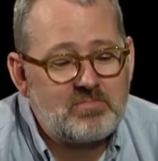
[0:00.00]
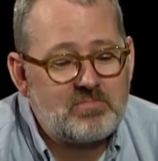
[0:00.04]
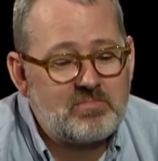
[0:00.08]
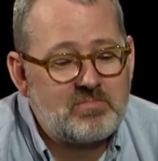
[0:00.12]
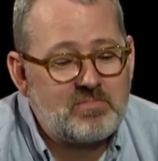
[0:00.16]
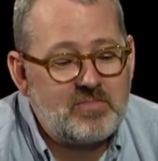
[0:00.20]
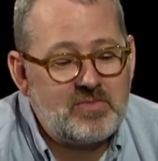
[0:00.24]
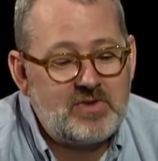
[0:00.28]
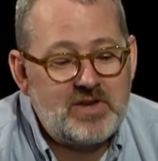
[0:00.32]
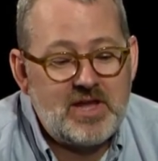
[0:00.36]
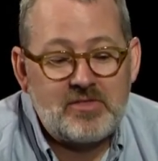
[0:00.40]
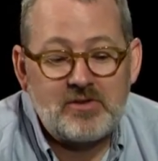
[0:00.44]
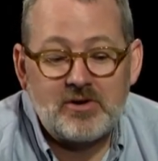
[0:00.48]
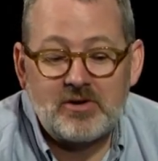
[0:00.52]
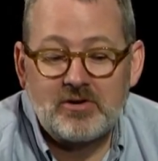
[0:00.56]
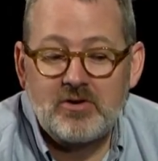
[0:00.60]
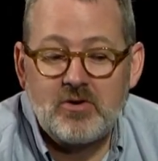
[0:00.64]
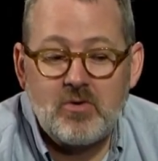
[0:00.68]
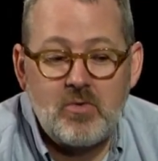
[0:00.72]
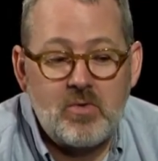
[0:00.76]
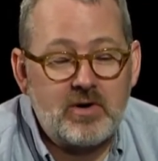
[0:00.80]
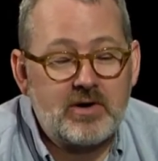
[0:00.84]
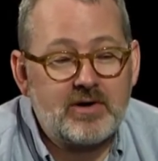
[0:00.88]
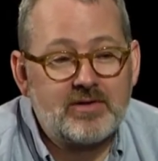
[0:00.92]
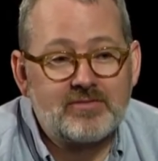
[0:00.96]
another
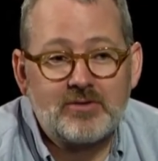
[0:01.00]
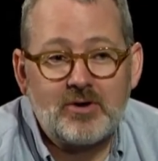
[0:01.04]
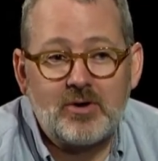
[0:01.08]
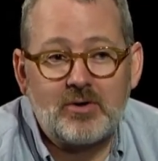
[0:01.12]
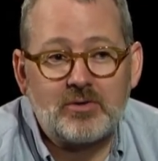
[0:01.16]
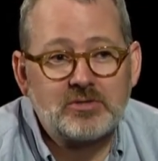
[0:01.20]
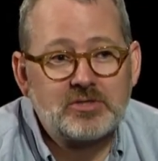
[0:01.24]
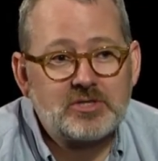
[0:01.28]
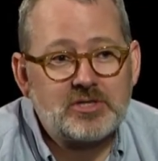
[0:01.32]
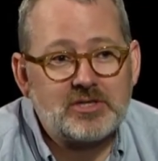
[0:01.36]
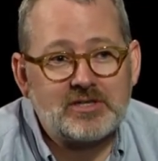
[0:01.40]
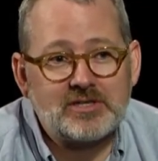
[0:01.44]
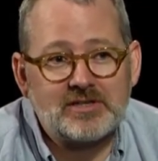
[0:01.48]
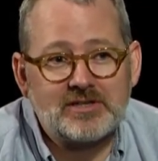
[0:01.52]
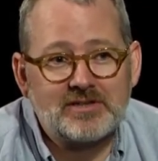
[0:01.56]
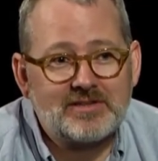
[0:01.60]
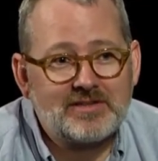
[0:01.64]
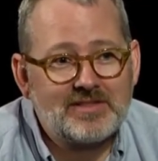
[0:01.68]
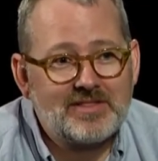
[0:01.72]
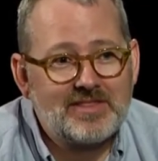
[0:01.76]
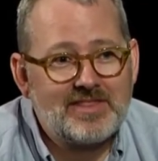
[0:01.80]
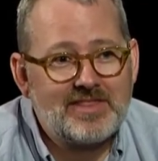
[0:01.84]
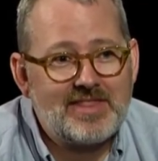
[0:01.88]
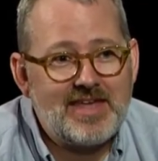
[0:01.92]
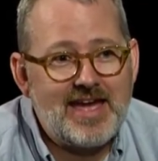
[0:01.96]
corner of culture
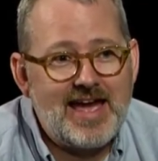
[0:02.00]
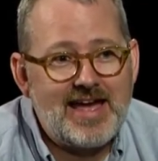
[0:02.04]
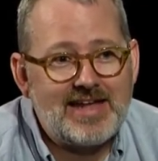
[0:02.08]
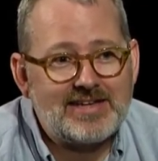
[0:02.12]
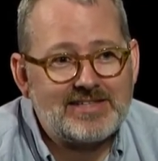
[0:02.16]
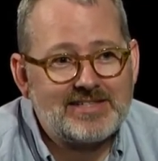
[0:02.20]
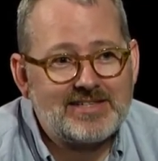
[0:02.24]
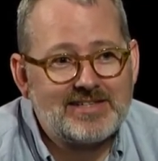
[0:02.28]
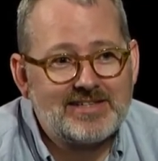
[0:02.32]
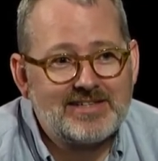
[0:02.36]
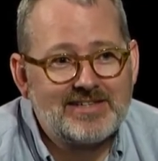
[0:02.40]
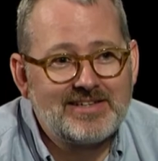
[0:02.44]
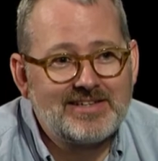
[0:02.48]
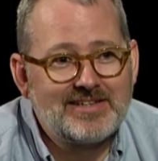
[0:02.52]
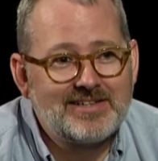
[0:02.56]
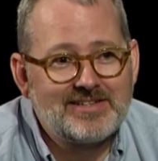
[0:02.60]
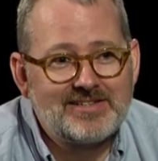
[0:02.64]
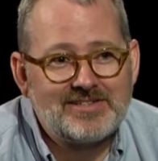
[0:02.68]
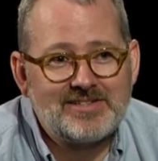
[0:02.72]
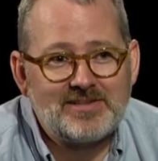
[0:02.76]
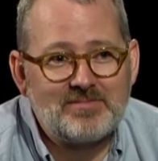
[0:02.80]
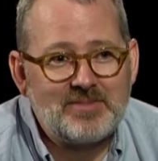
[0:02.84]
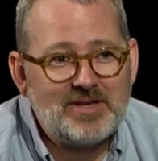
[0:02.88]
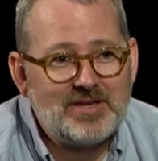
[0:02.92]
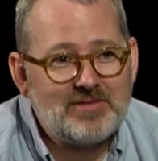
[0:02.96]
that
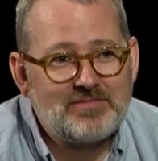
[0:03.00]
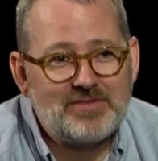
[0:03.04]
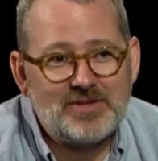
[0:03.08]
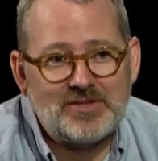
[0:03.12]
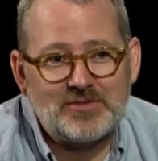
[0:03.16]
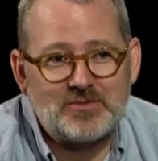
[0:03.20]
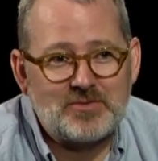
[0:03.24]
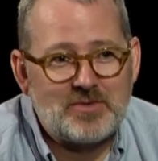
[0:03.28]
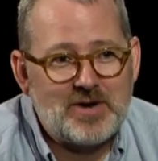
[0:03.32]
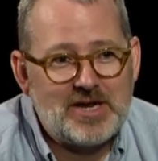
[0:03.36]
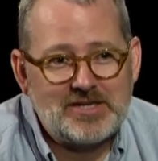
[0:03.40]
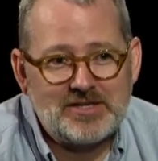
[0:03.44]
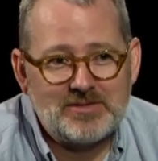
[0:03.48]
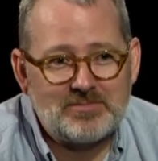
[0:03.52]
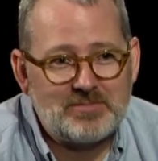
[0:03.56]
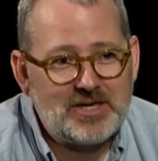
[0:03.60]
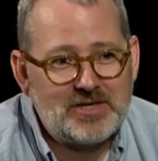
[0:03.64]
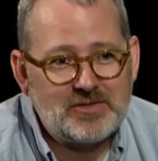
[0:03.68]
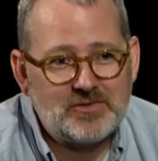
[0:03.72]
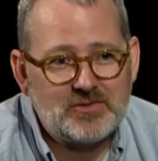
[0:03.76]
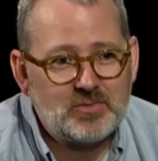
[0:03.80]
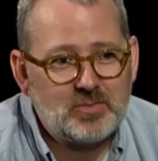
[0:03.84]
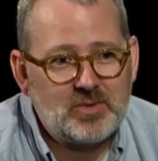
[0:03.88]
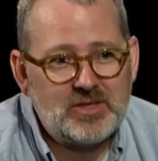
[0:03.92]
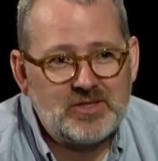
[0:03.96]
to me fits right into my
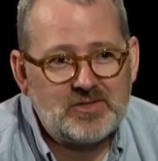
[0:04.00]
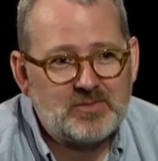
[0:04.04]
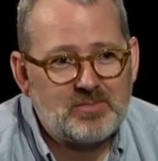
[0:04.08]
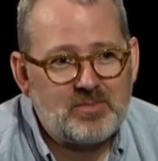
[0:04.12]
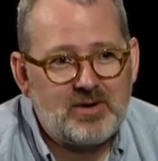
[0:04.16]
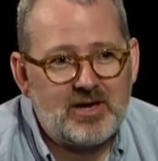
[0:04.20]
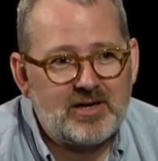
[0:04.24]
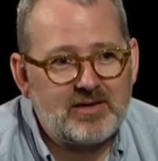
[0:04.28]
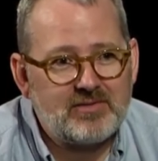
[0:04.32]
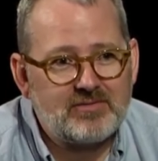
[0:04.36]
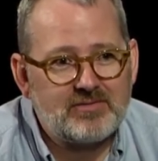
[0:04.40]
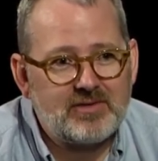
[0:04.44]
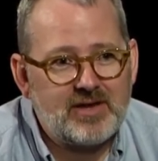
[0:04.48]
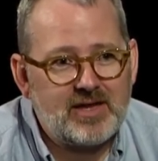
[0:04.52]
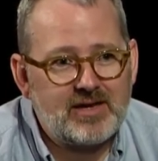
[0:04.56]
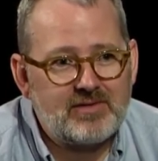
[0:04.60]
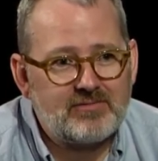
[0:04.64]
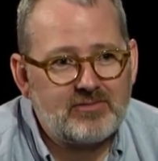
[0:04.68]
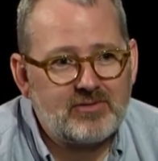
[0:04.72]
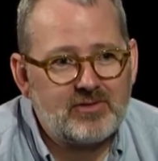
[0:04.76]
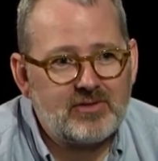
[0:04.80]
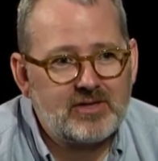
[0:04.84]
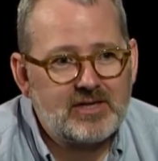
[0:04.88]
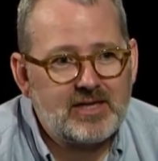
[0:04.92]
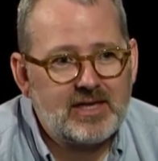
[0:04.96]
sweet spot of kind of
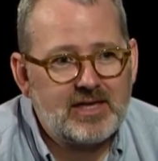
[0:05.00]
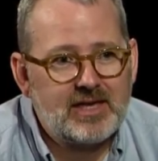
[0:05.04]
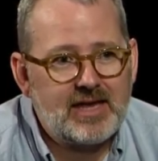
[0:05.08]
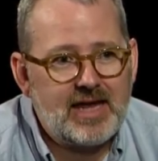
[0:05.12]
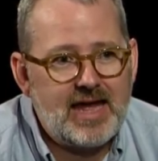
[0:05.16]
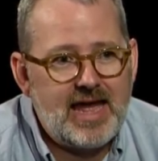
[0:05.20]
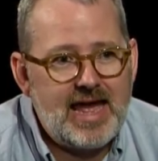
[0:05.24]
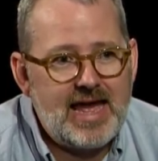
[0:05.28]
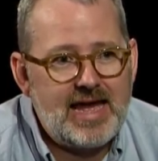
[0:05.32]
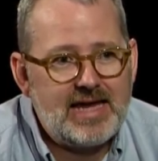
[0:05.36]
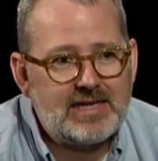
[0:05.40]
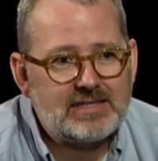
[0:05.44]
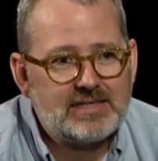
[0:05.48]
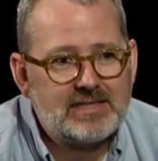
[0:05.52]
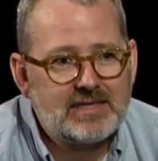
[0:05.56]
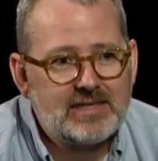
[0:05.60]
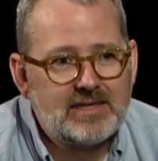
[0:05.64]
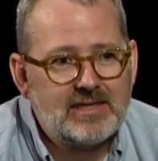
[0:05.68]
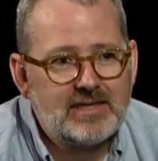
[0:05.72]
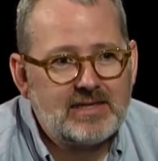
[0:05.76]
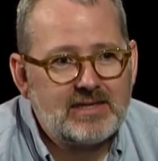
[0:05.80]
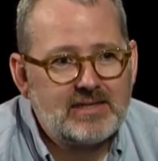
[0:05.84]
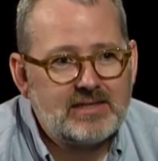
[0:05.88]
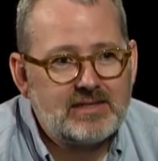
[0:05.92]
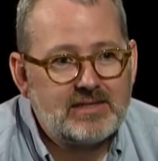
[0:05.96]
looking at
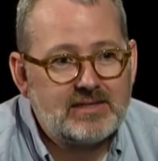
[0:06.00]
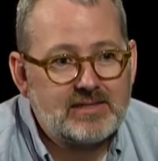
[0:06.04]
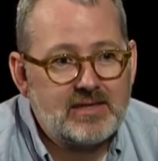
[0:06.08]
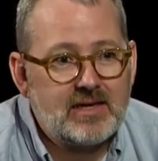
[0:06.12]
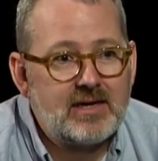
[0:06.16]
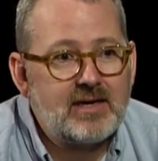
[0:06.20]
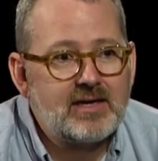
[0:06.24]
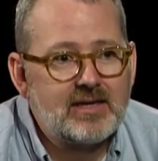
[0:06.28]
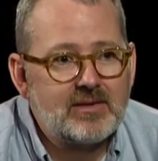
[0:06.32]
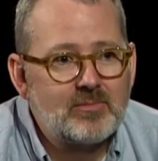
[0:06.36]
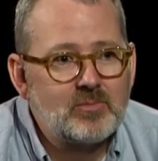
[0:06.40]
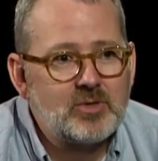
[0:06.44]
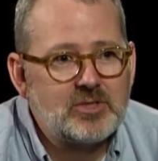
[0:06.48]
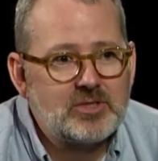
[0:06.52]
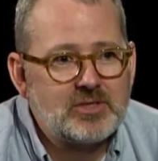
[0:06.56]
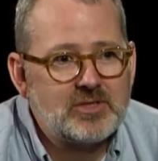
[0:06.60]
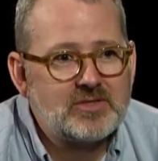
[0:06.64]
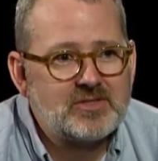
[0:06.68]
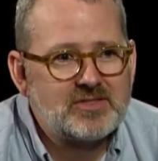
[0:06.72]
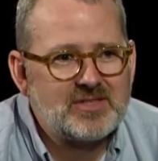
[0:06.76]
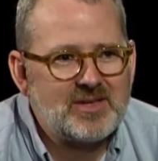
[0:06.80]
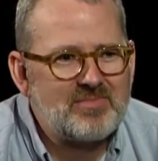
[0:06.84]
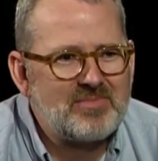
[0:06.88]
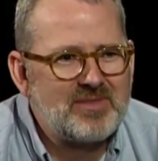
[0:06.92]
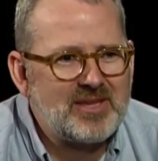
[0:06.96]
design, which is
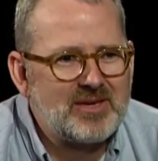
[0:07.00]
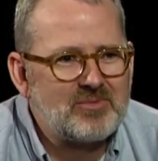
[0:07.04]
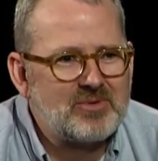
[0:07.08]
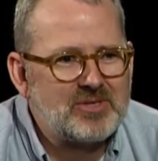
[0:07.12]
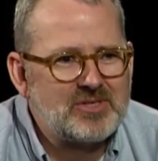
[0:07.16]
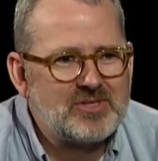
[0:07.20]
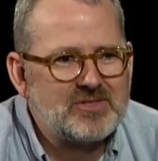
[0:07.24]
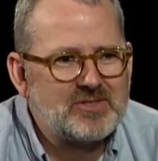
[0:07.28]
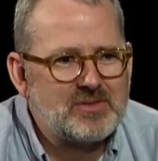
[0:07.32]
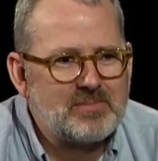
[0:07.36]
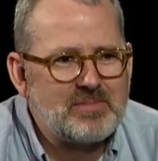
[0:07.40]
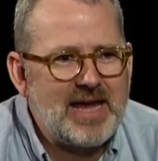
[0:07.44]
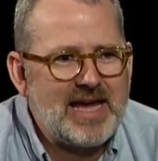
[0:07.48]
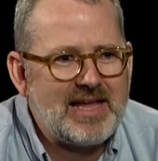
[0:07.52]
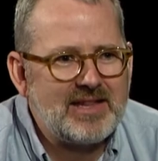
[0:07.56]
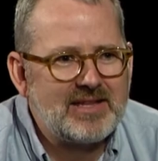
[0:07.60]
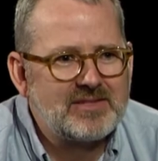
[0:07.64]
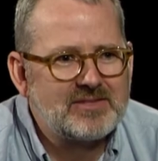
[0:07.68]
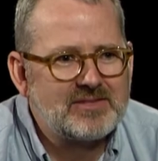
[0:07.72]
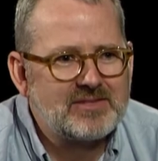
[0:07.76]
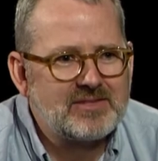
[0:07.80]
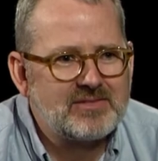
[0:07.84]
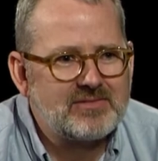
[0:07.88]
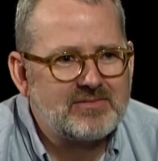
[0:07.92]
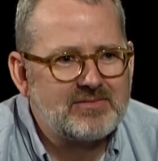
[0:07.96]
something which is a
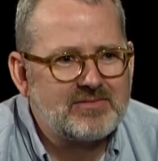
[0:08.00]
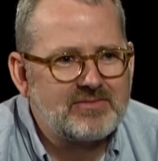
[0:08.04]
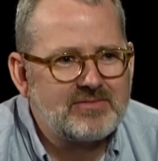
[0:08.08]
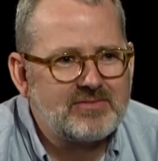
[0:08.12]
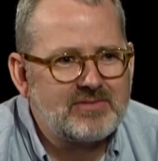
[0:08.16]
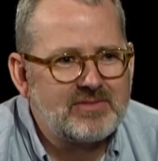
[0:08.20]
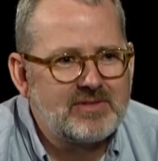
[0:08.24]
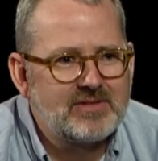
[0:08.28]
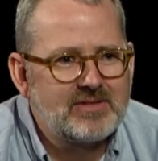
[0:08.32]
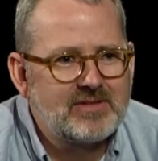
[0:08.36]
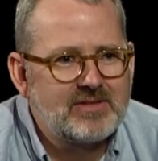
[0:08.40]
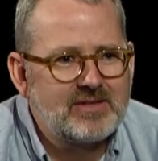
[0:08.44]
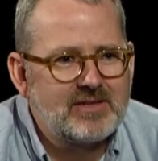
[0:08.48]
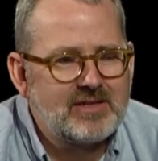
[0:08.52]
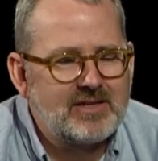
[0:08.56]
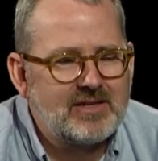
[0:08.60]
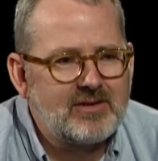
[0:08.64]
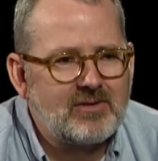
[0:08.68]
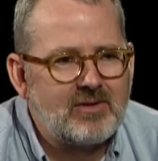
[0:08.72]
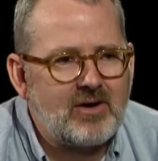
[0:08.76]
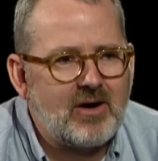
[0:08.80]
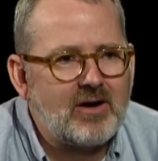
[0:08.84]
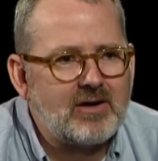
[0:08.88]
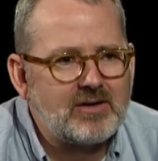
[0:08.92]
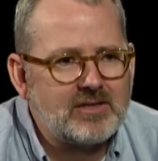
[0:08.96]
balance of you
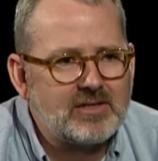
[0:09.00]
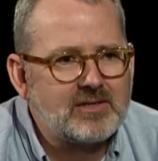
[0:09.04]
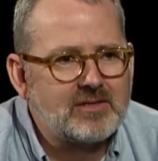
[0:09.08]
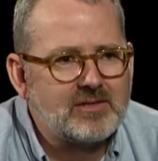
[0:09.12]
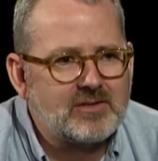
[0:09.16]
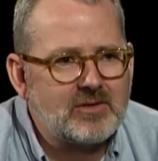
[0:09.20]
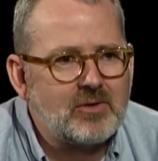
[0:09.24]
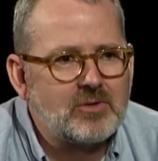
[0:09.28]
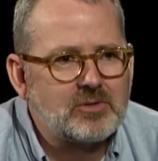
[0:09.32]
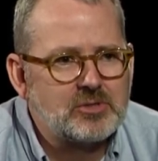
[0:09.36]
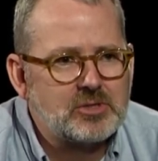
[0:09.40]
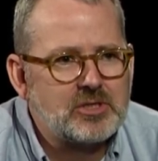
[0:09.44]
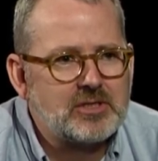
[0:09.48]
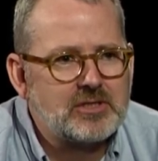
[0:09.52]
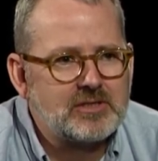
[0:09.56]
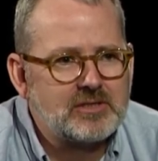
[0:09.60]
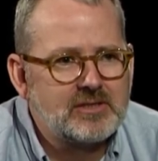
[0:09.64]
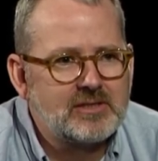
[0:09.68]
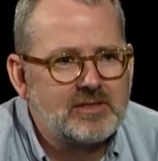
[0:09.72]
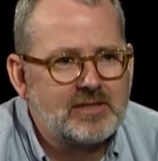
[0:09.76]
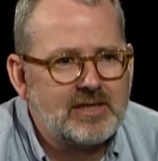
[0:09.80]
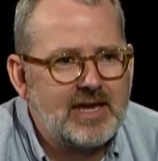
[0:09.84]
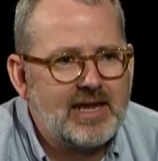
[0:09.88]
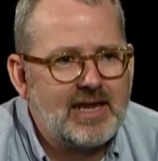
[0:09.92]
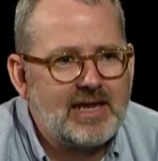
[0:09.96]
know art and culture
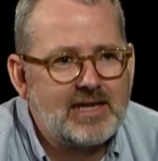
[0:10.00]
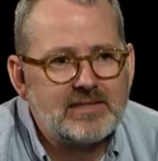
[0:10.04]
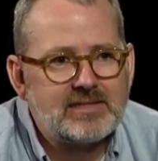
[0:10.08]
yeah.